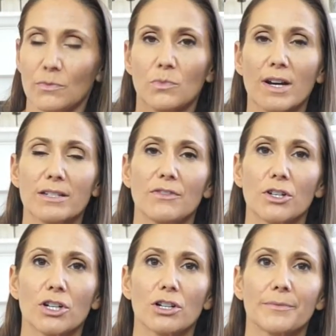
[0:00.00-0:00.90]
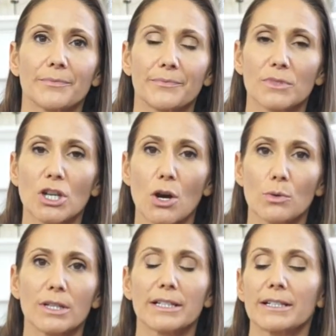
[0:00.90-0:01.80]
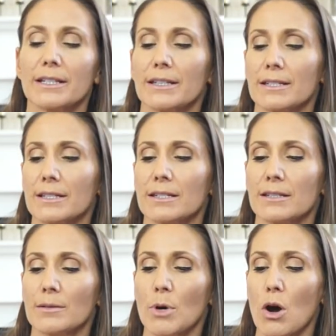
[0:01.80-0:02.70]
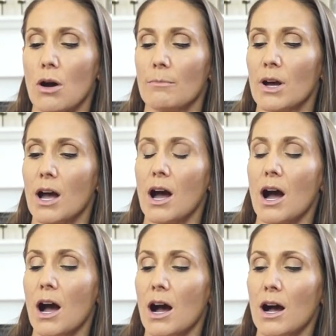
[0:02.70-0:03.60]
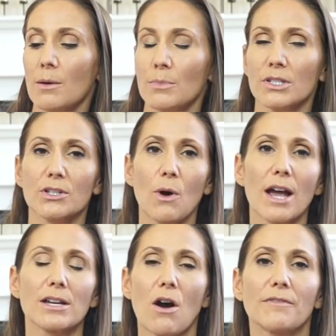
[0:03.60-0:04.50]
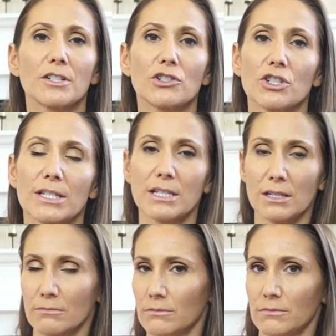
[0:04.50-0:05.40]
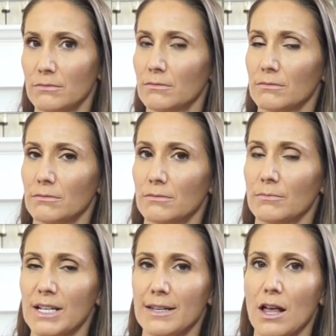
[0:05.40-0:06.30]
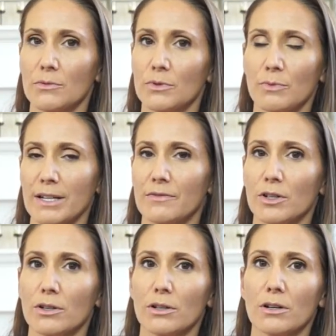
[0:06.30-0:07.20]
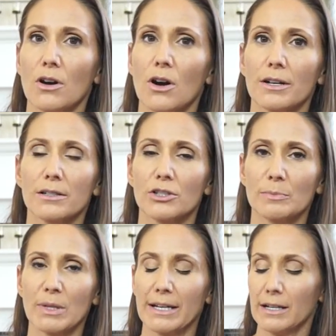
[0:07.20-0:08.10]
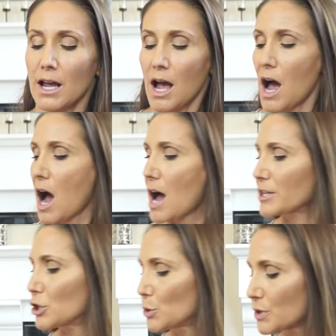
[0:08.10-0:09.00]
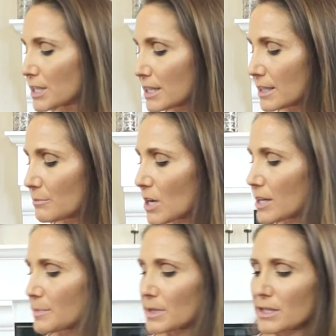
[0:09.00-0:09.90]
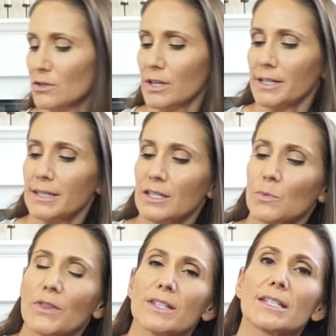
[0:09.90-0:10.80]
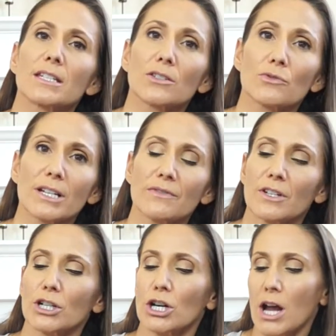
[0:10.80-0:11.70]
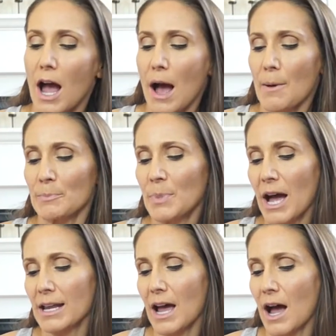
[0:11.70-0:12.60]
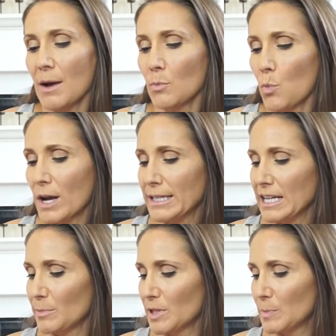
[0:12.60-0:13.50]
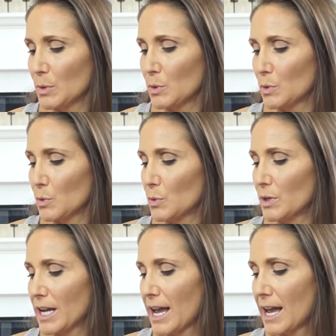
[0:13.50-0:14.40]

Rice vinegar, totally, this is the bomb. So I often just eat my salad with rice vinegar on it, just plain. I used to eat, and my husband still likes this one, the seasoned rice vinegar, but 1 tablespoon